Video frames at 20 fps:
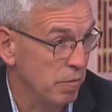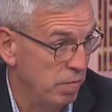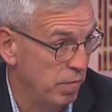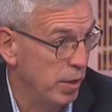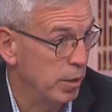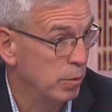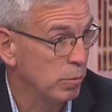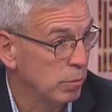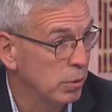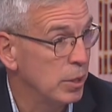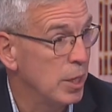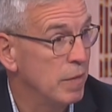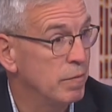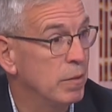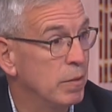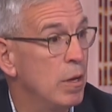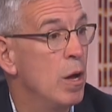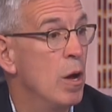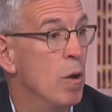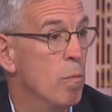federal
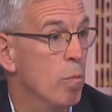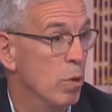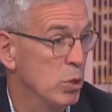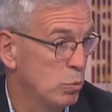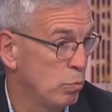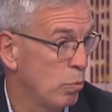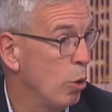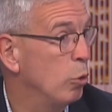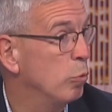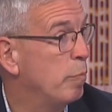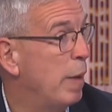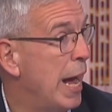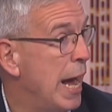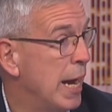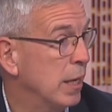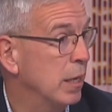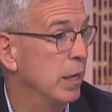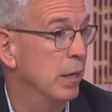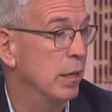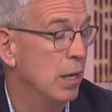level, was rolled
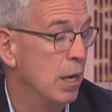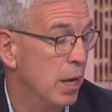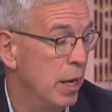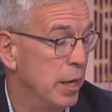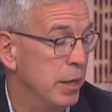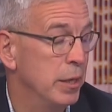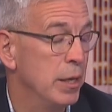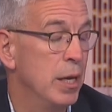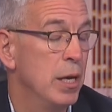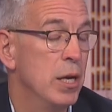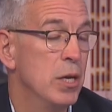back and cut.